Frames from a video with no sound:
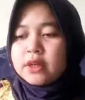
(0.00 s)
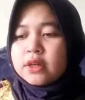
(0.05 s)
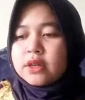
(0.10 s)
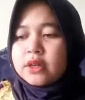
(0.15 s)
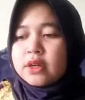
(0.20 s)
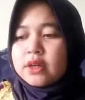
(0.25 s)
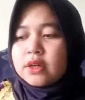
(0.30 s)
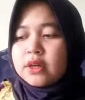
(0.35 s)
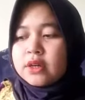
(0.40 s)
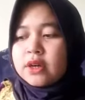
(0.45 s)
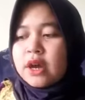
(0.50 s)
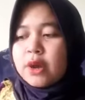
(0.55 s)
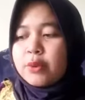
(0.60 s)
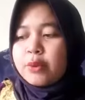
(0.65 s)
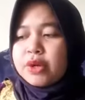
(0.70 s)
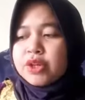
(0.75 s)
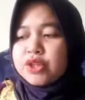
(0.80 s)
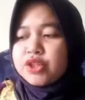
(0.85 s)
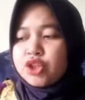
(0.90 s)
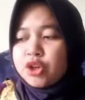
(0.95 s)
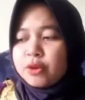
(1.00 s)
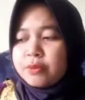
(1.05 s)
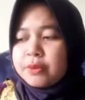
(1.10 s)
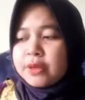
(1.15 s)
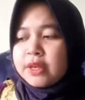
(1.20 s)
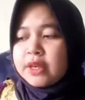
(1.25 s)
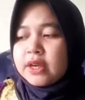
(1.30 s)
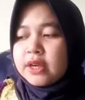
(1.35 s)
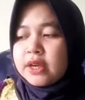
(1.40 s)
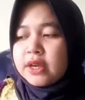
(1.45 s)
Our
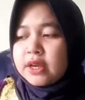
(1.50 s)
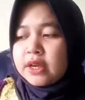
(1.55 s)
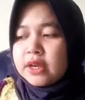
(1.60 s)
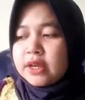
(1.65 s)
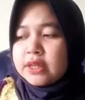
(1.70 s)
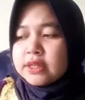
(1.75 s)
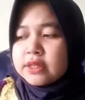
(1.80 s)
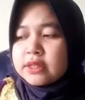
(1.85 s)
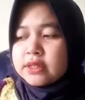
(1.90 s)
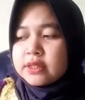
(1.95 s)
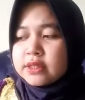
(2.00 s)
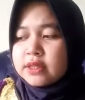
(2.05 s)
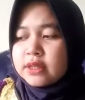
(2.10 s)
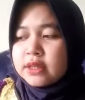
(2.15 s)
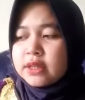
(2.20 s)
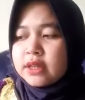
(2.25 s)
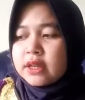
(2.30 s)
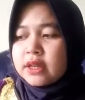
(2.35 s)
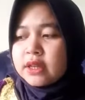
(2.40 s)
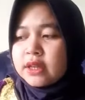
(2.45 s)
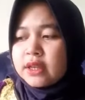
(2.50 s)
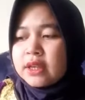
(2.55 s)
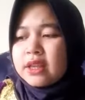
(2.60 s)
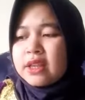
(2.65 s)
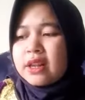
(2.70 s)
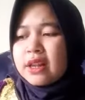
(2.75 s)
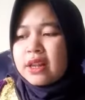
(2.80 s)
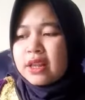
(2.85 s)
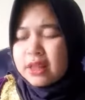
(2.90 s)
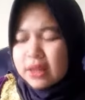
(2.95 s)
job is
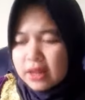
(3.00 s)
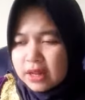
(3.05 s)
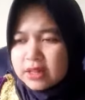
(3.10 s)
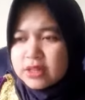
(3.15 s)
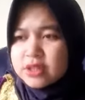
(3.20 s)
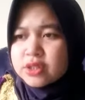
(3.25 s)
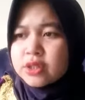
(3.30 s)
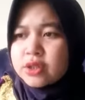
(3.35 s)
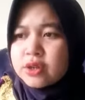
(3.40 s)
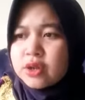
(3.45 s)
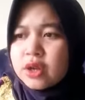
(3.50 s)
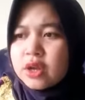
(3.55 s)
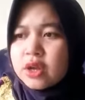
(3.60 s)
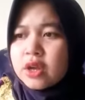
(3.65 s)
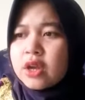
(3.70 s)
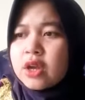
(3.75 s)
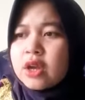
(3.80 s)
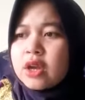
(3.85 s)
it also